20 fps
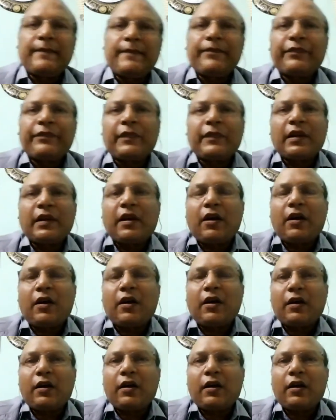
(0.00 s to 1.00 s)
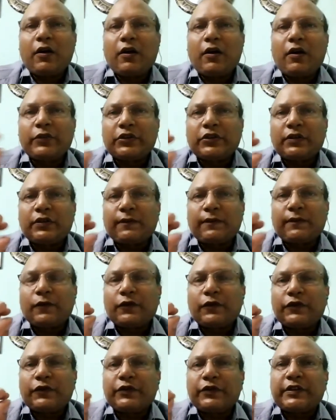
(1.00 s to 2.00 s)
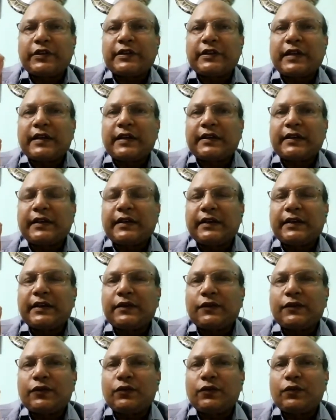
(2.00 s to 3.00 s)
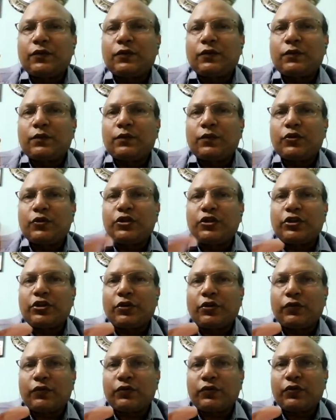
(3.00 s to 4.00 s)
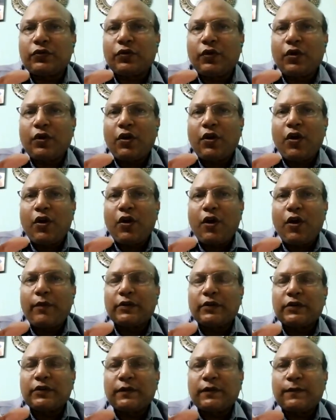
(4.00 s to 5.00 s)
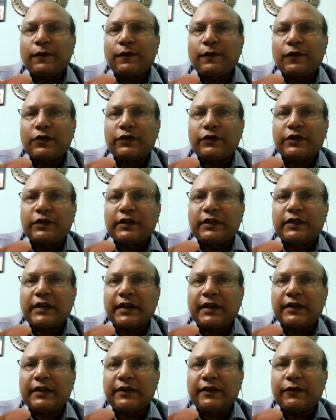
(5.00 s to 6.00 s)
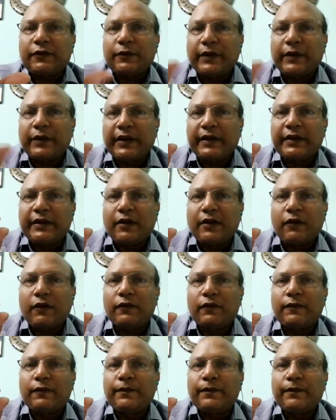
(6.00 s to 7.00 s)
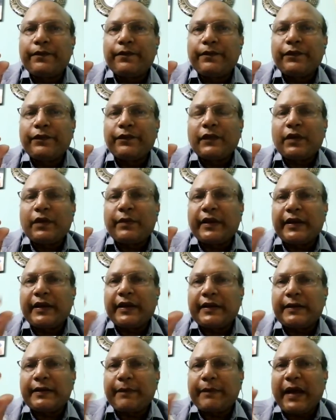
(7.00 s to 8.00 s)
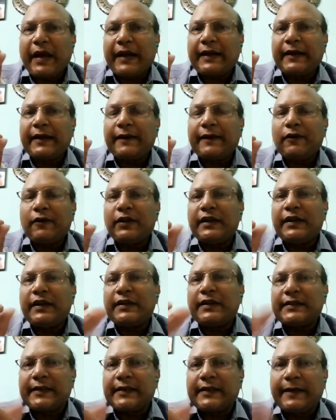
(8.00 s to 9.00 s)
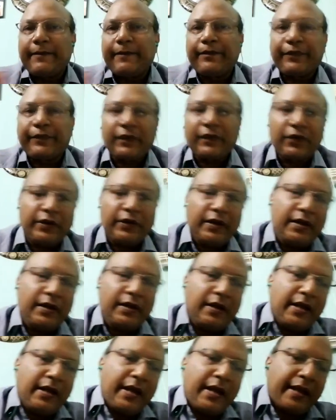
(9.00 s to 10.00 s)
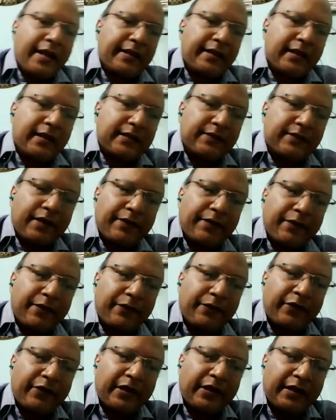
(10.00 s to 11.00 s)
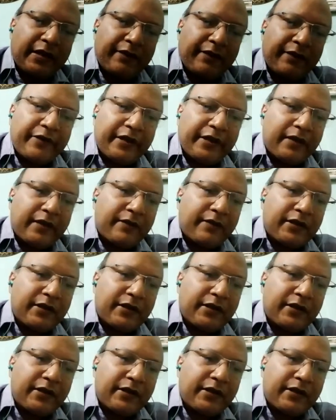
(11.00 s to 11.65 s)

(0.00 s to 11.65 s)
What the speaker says: how much of force which is acting to push it out, how much of force which is acting to bring it down, bring it down, is same. Okay, and that's why we get it.